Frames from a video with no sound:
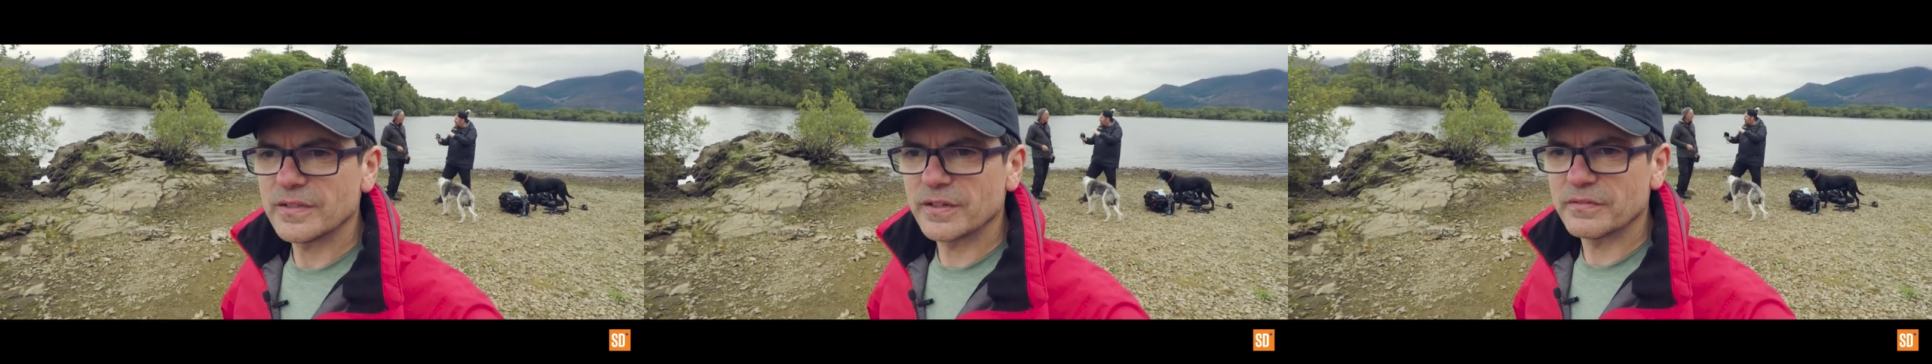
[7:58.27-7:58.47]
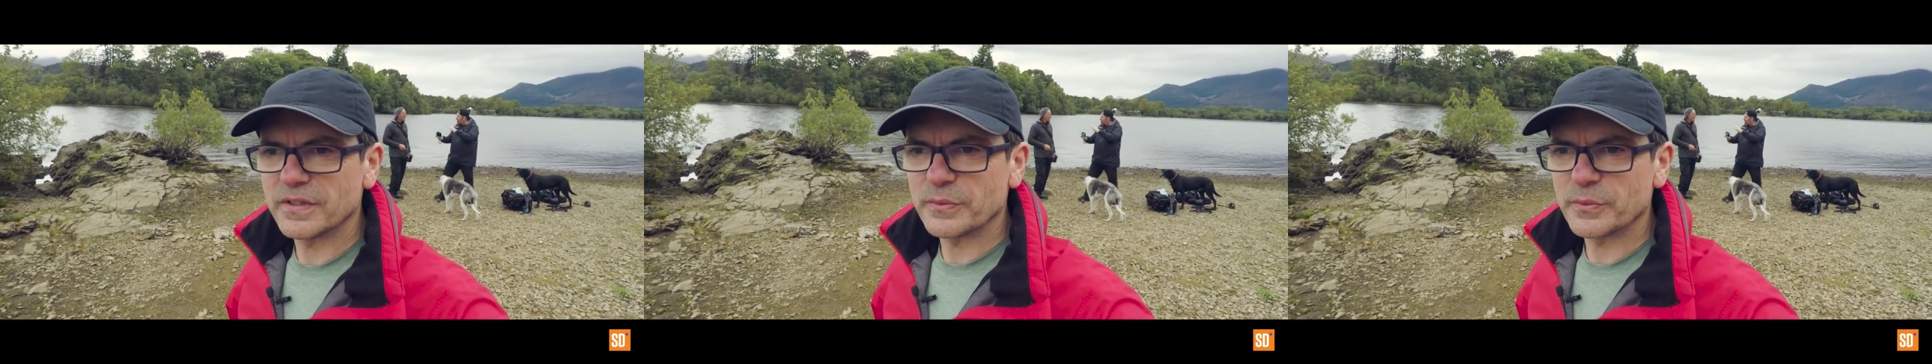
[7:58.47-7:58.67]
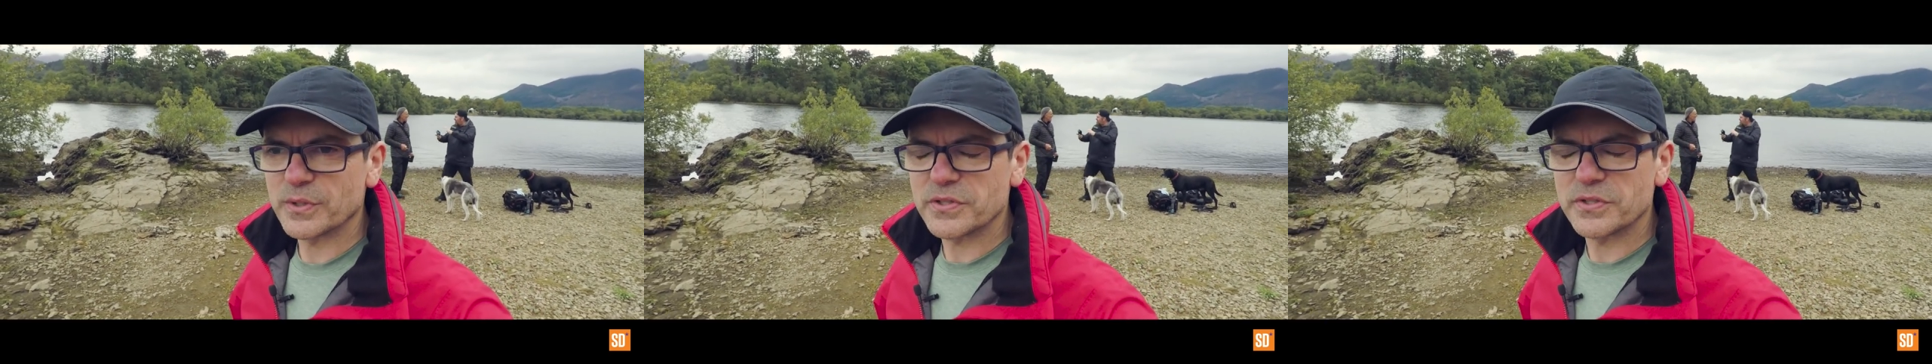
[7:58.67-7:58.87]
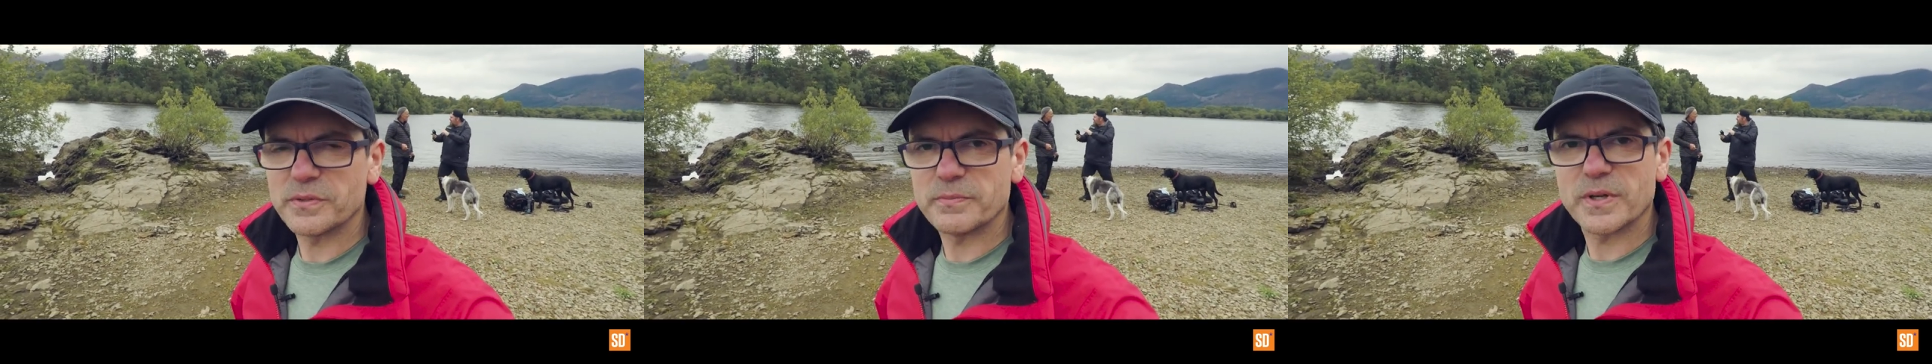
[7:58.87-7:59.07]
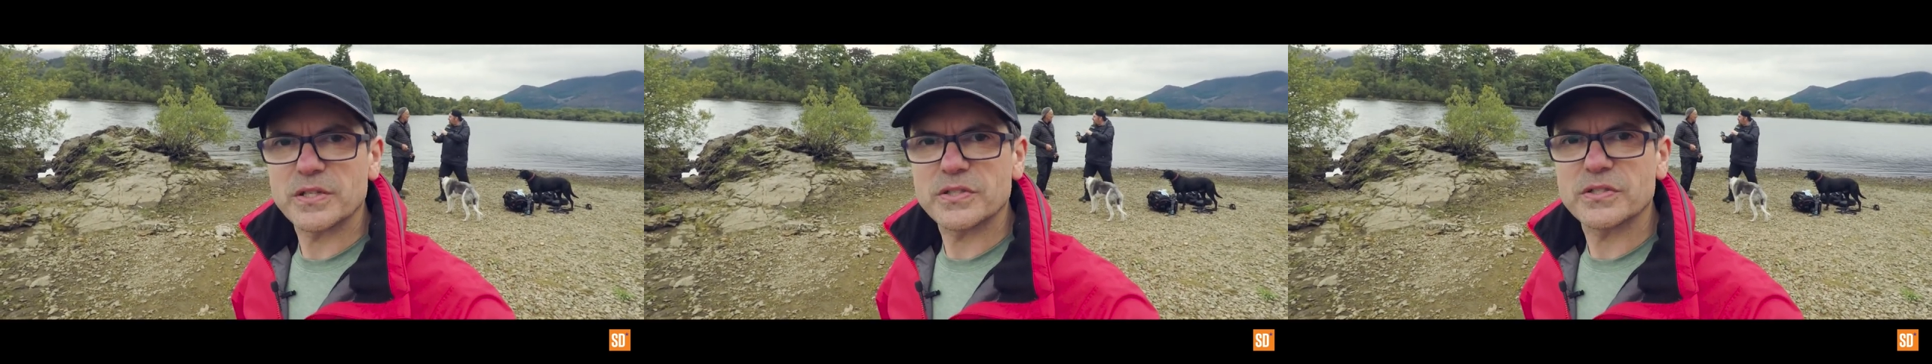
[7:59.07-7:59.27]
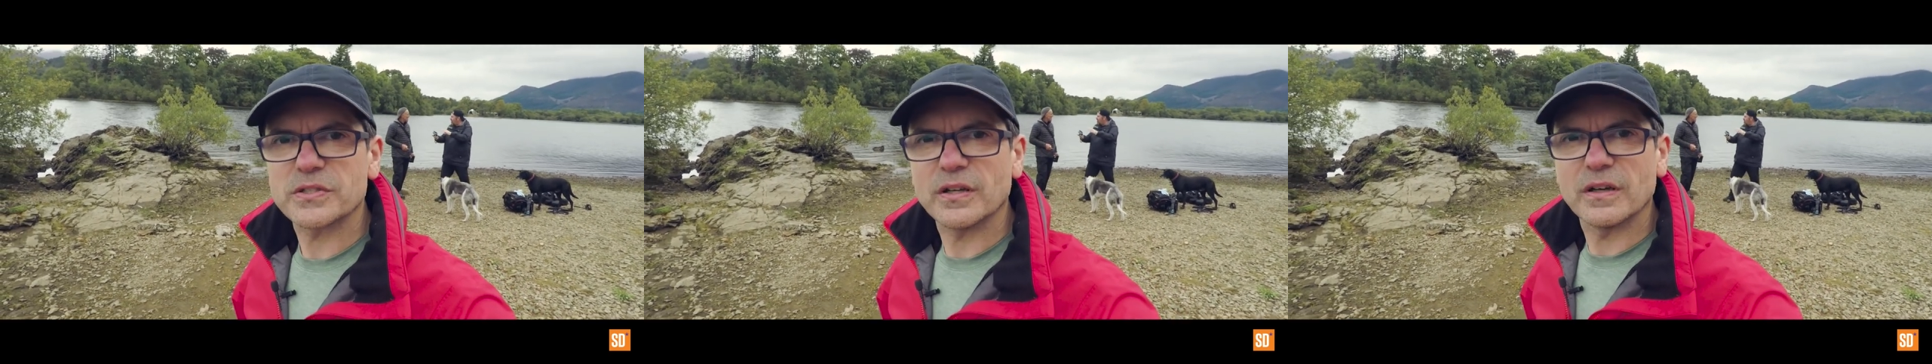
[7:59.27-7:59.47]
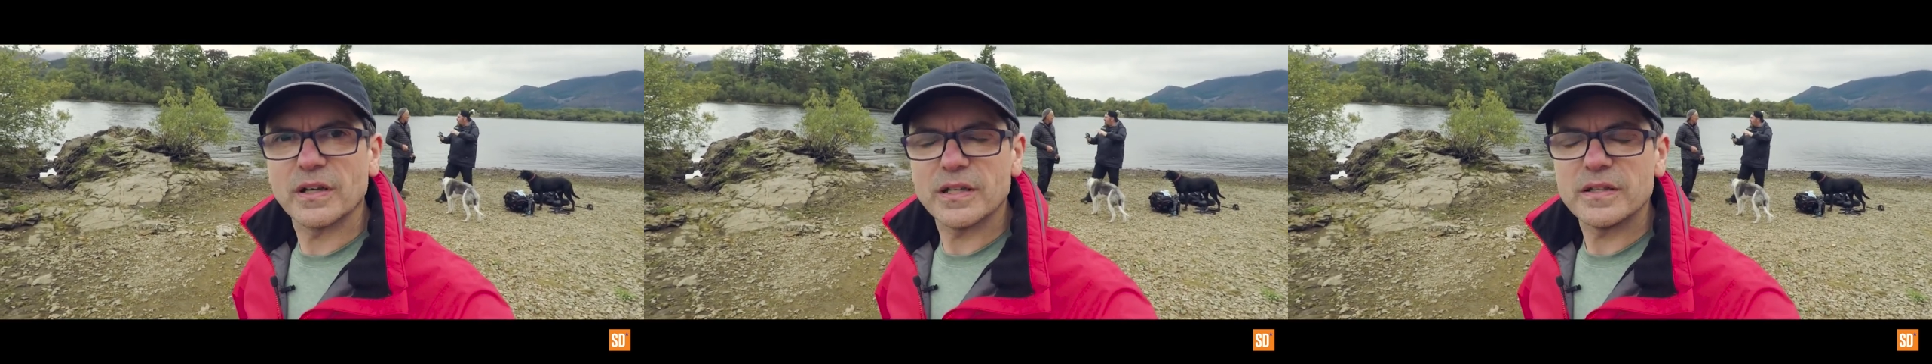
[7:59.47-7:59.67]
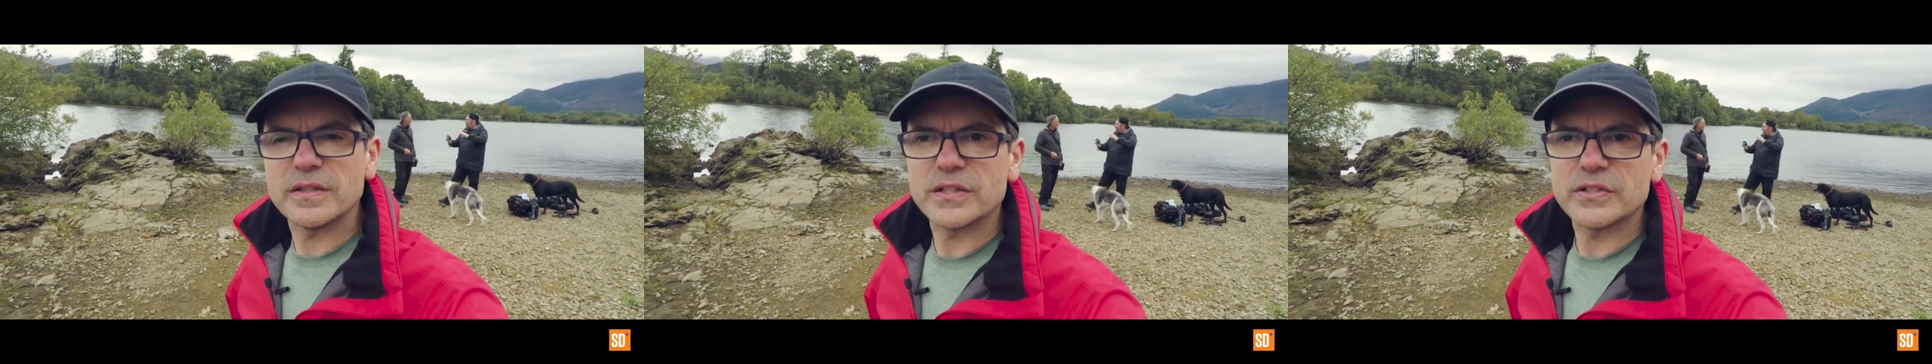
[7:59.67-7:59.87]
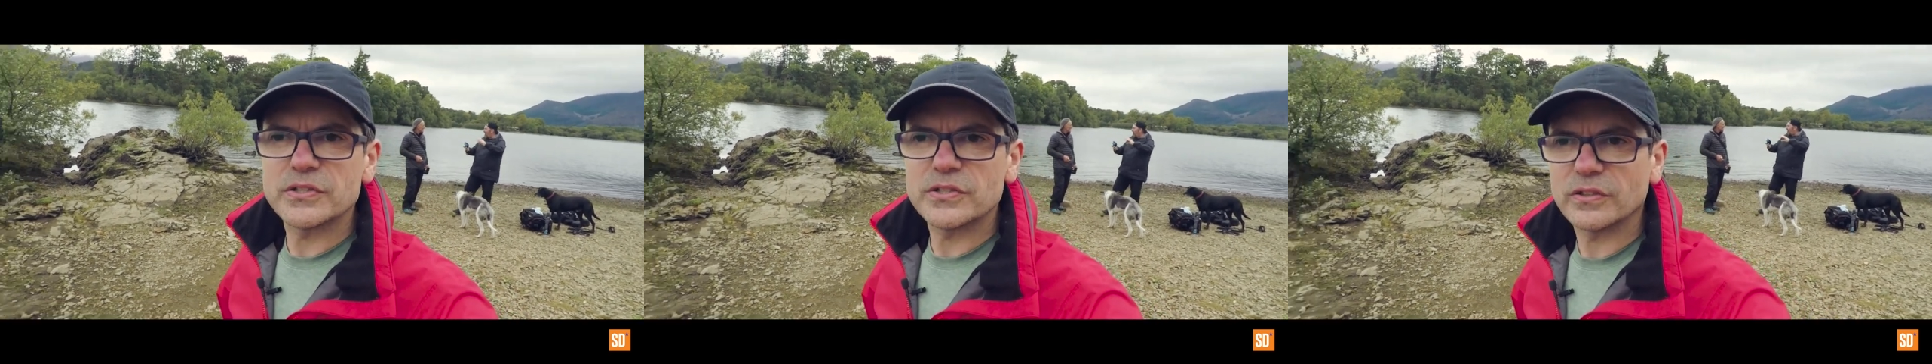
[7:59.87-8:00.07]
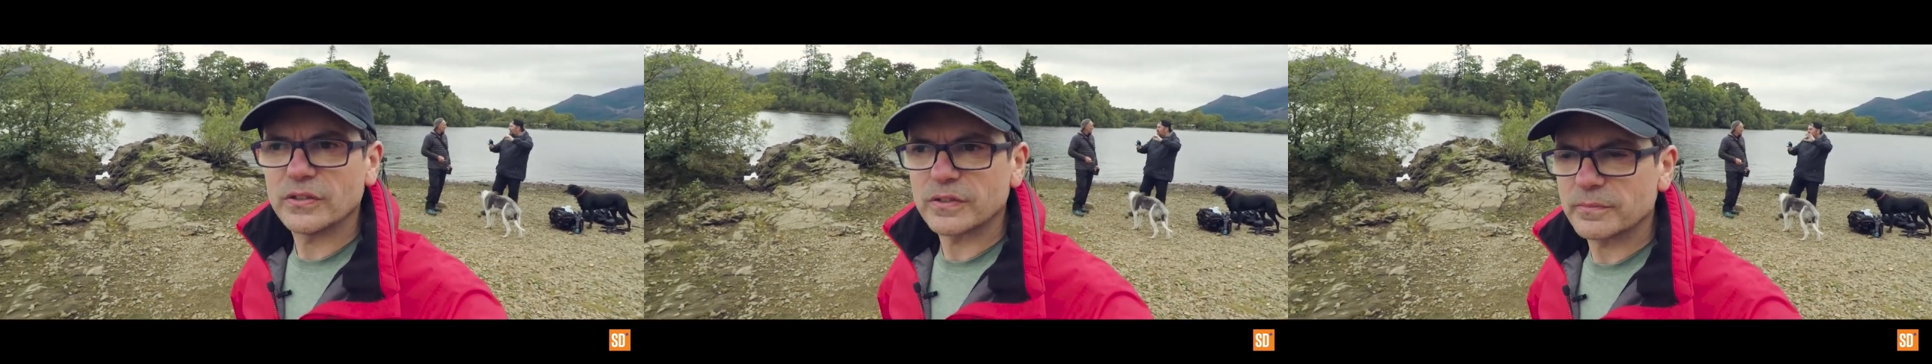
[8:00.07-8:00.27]
don't really want too much sky in this
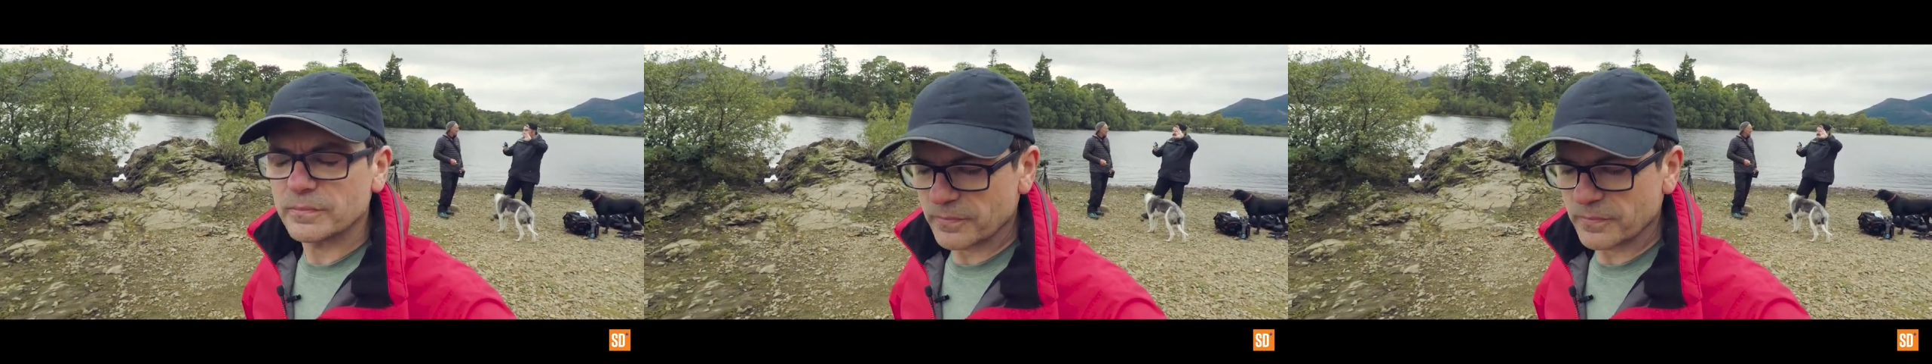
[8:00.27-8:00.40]
shot.